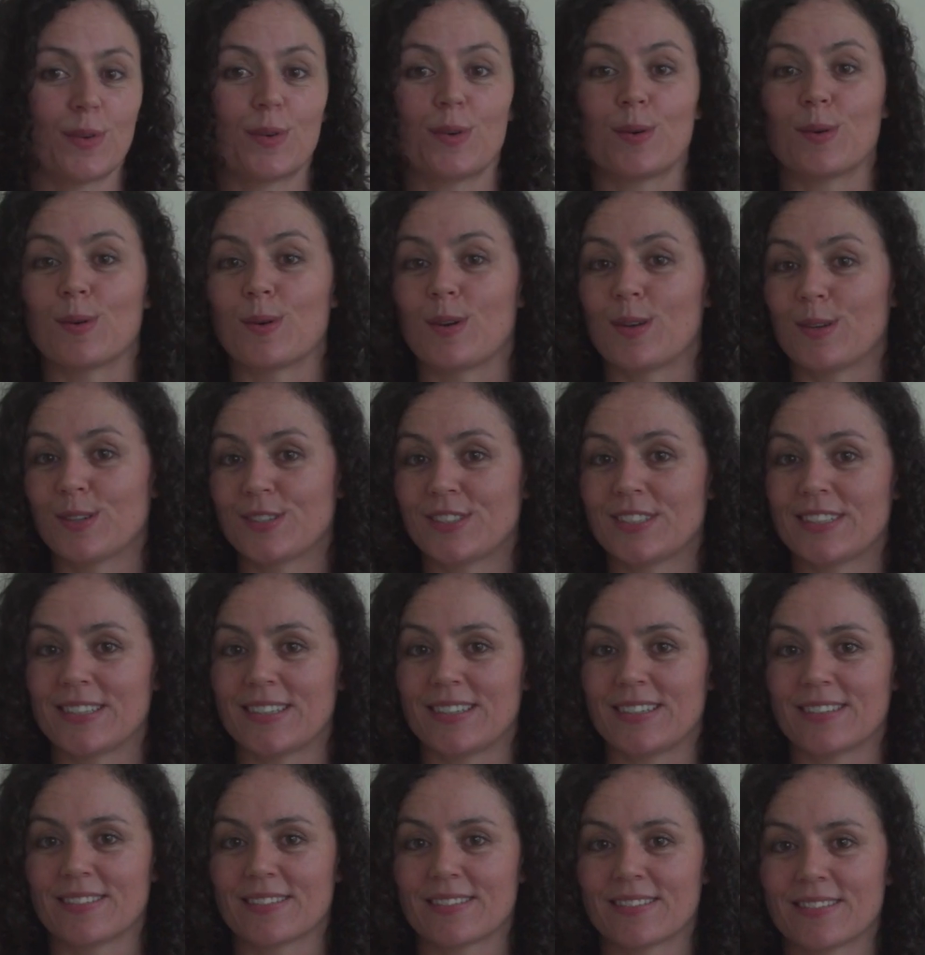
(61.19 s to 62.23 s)
Oloshi.
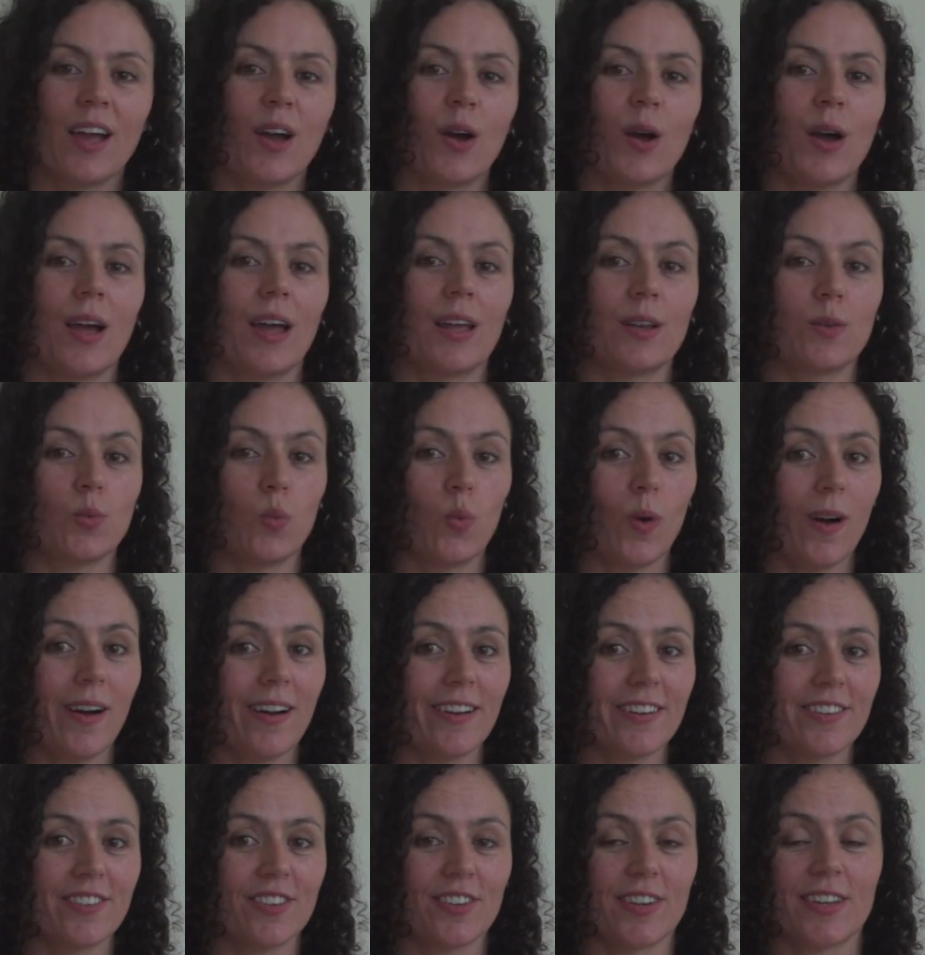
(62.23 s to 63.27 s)
And
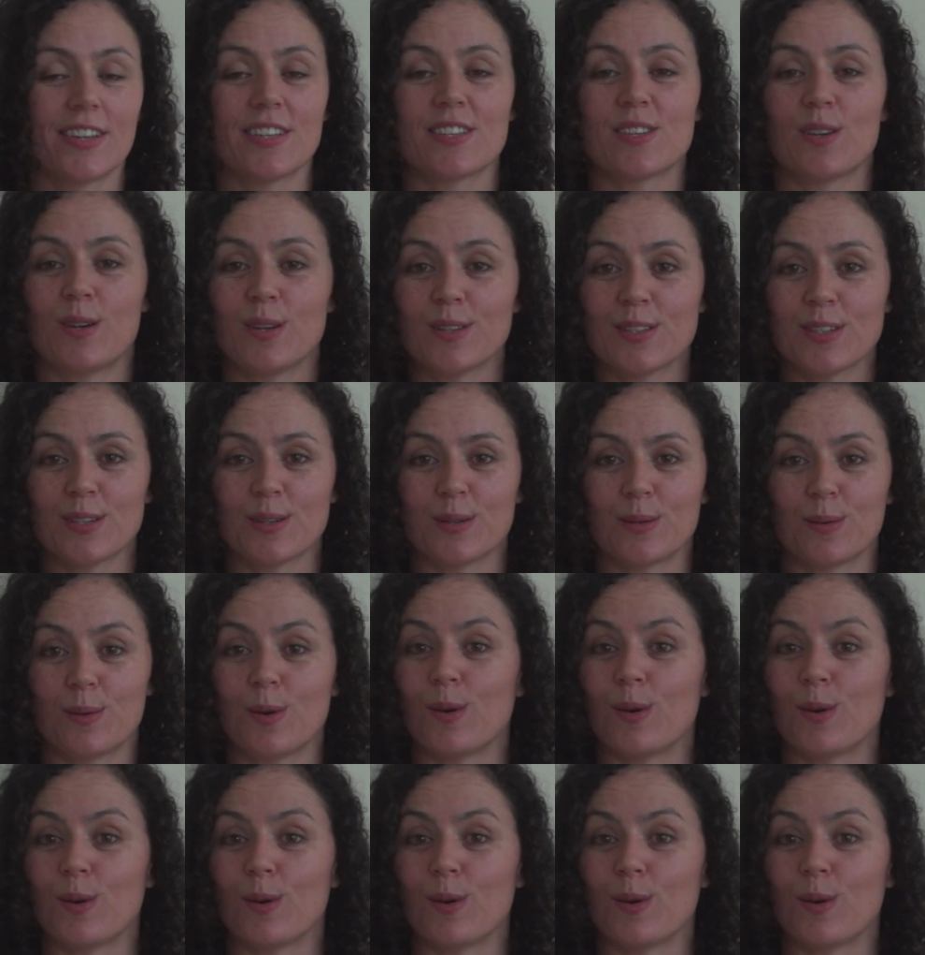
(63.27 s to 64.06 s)
watch is also